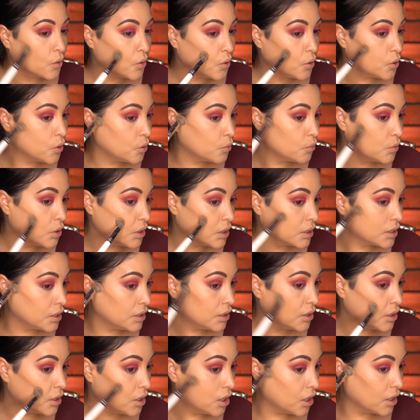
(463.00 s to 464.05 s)
And I'm just
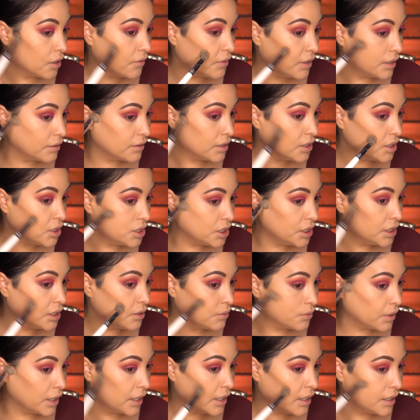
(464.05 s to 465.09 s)
gonna carve out the
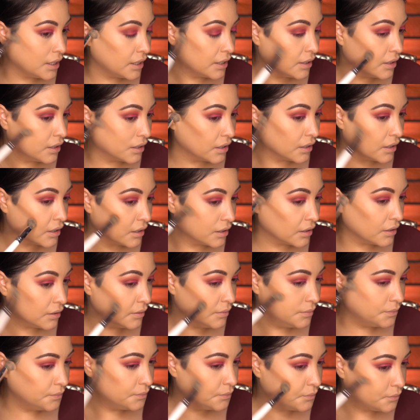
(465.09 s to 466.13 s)
cheek right
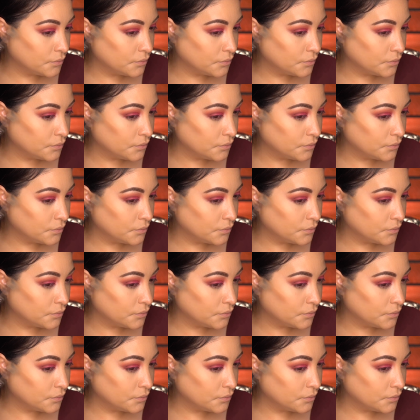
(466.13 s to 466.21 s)
here.